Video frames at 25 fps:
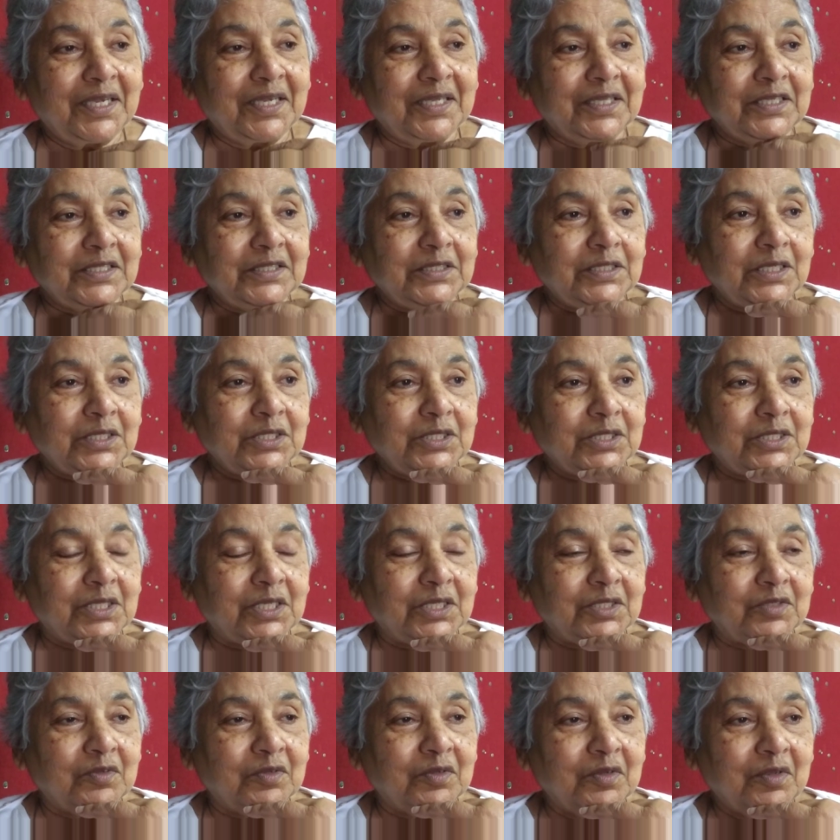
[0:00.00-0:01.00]
in the sense
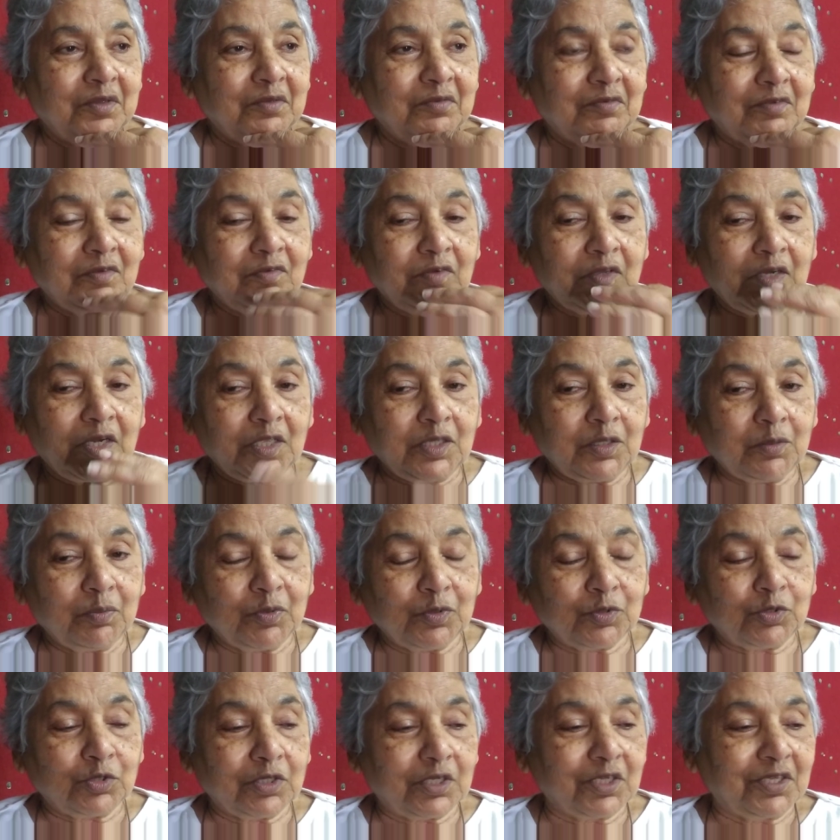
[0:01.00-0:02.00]
that we were neither
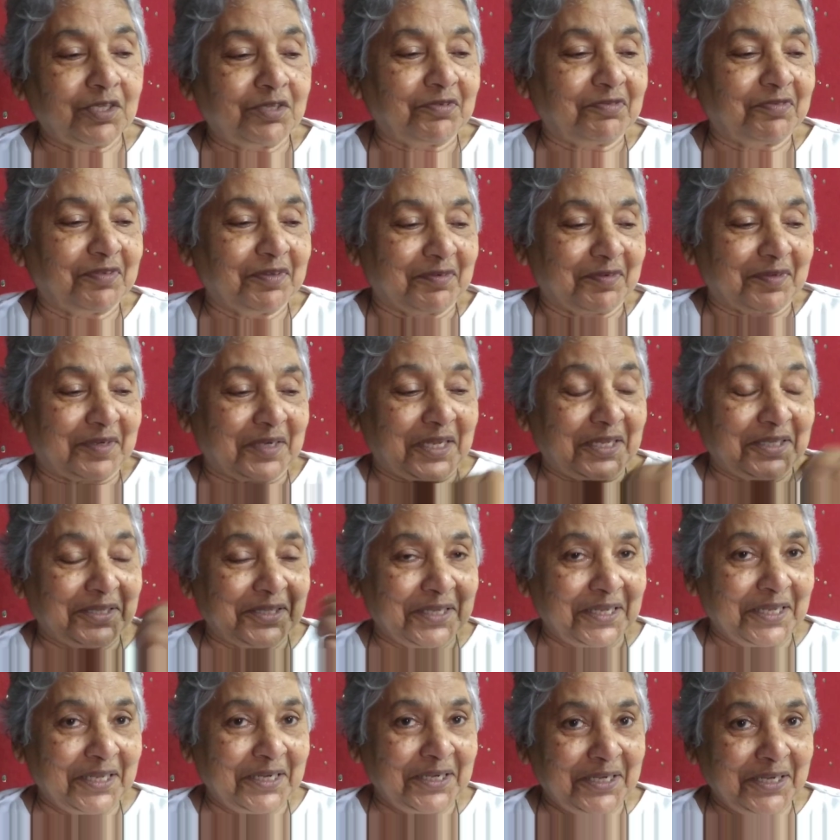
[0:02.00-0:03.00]
Portuguese nor
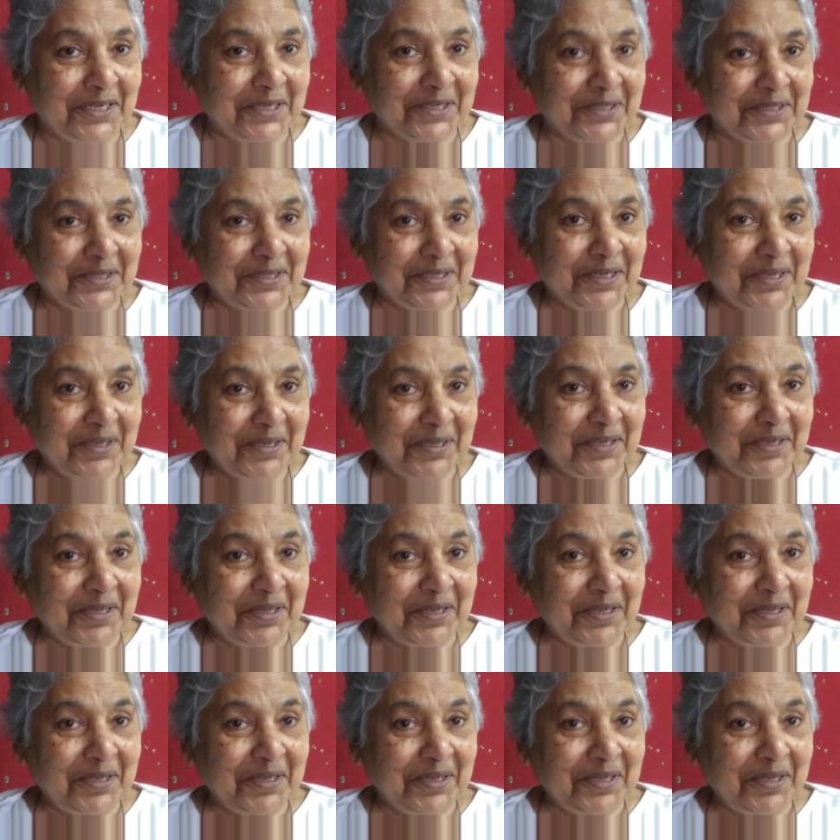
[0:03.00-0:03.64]
neither Indian.